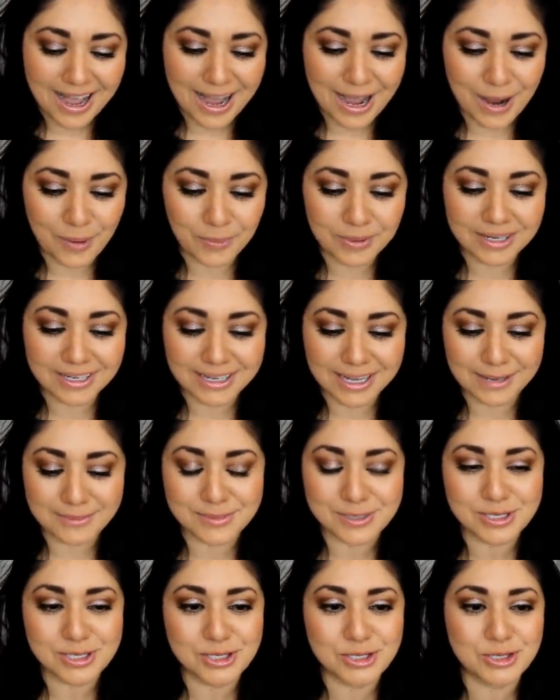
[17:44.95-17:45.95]
uh, when it
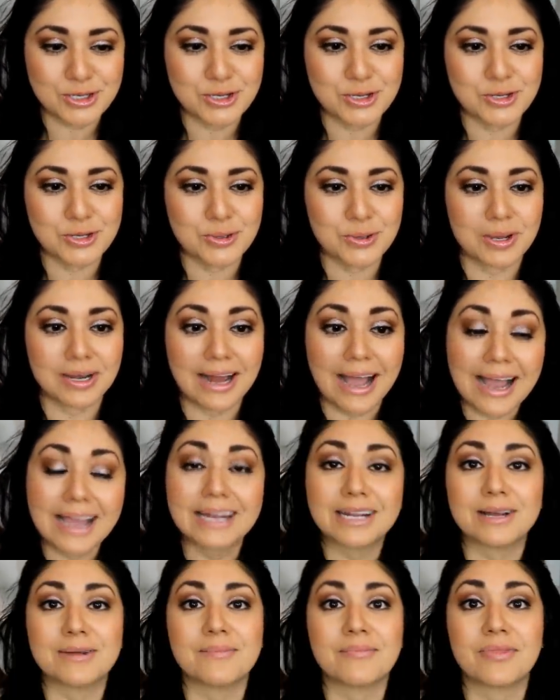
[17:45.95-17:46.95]
comes to an
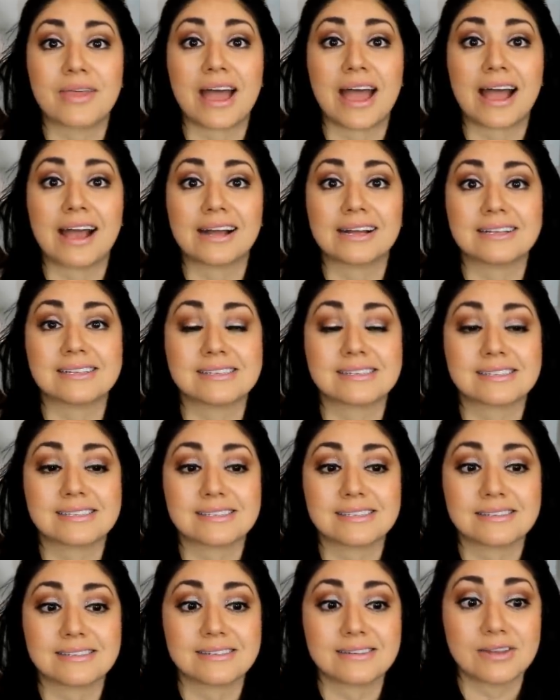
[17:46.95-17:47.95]
item that
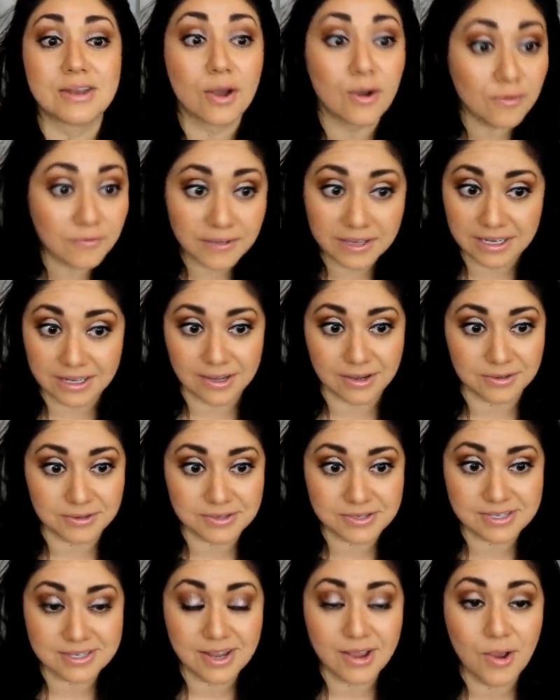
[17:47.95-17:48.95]
has no
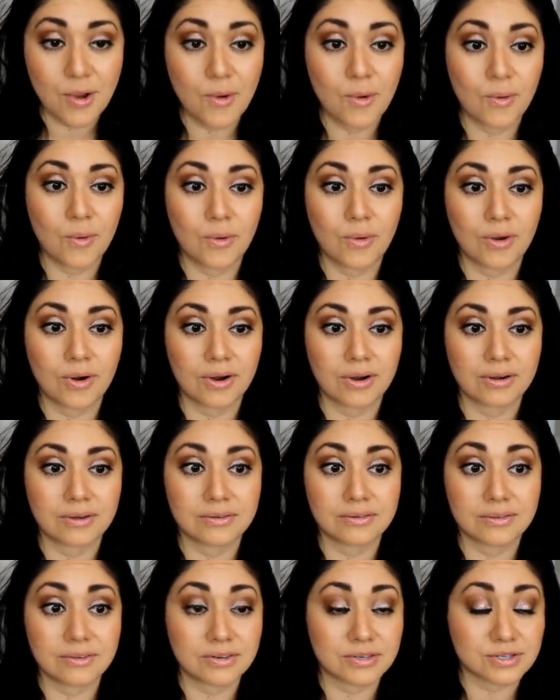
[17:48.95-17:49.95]
videos
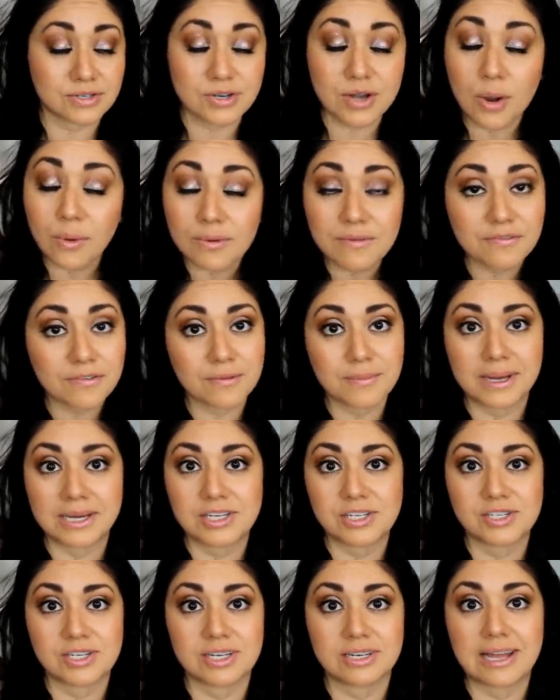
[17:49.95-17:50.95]
or there's no
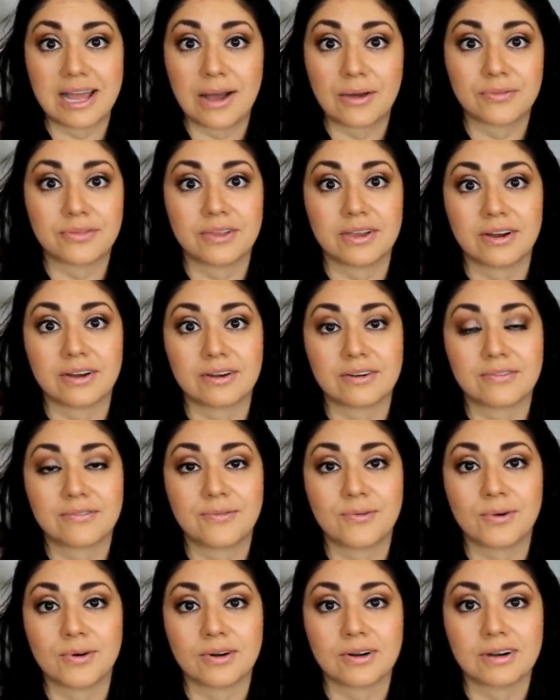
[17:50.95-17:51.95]
information out there
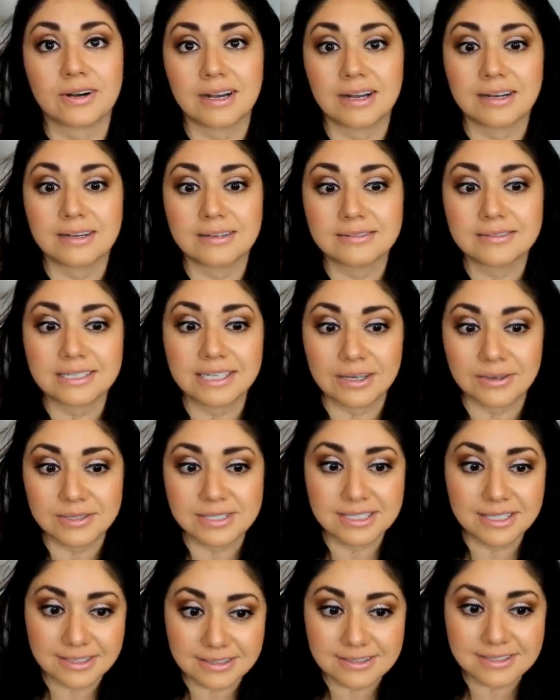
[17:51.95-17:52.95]
for, uh, you know,
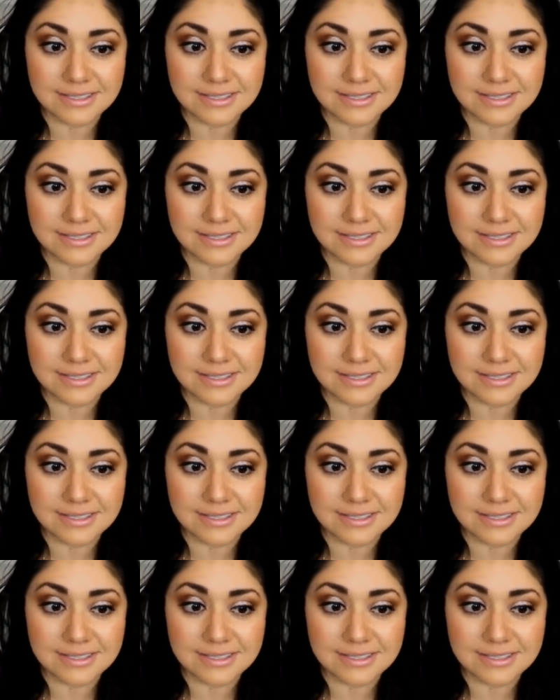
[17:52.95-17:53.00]
to,